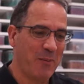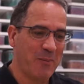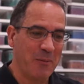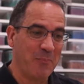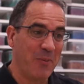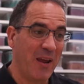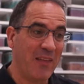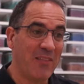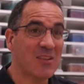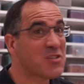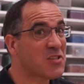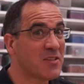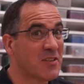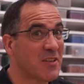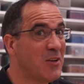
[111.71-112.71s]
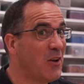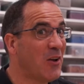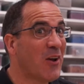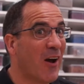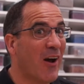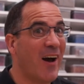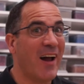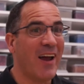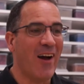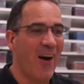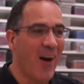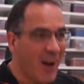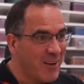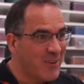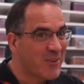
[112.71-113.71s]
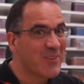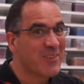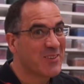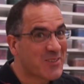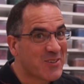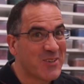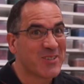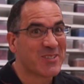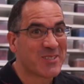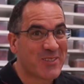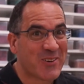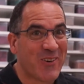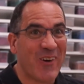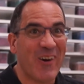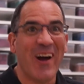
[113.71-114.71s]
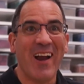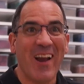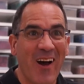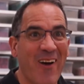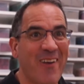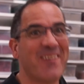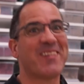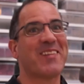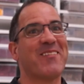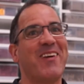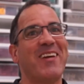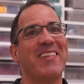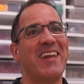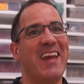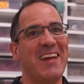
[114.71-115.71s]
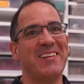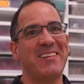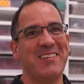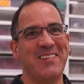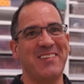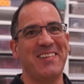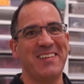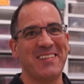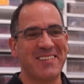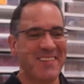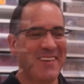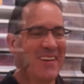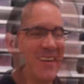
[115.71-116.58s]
But being the new guy, I drew the short straw, and I was the one that had to do this.